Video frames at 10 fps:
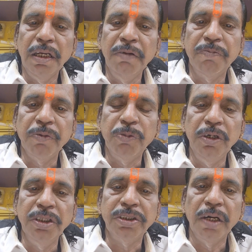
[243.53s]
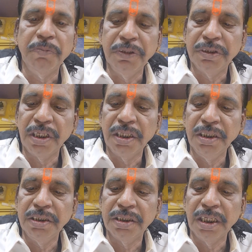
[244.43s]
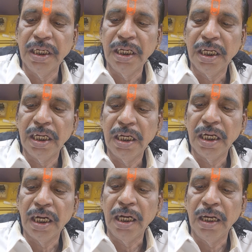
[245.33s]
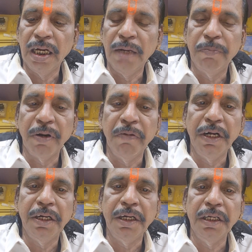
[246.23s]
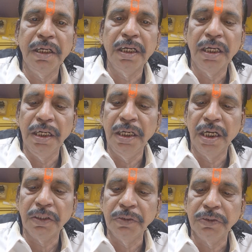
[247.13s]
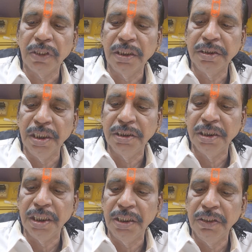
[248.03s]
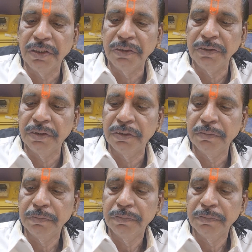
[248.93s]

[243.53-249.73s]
if a police officer is preventing any accused or chasing any accused.